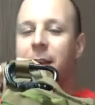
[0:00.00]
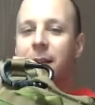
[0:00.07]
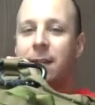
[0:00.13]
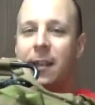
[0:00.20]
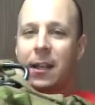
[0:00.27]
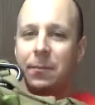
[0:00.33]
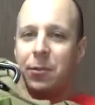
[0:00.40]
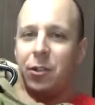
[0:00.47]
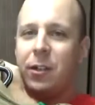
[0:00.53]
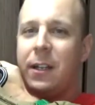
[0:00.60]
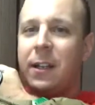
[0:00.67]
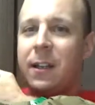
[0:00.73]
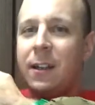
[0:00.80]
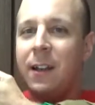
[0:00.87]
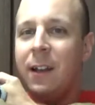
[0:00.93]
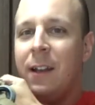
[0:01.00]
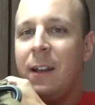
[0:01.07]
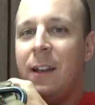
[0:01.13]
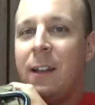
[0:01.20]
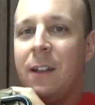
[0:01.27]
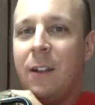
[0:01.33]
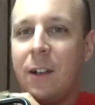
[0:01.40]
The setup should
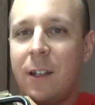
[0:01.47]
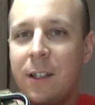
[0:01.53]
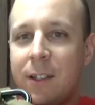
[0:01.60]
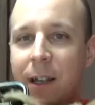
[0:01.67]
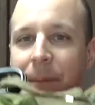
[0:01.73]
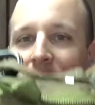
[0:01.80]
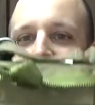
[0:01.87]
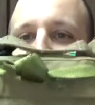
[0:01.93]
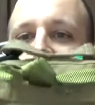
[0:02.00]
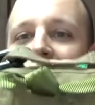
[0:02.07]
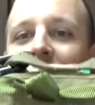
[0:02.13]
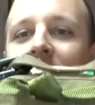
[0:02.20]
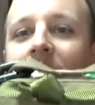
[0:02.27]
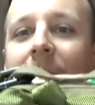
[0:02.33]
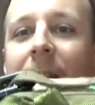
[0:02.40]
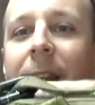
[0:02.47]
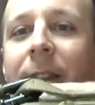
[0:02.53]
look something like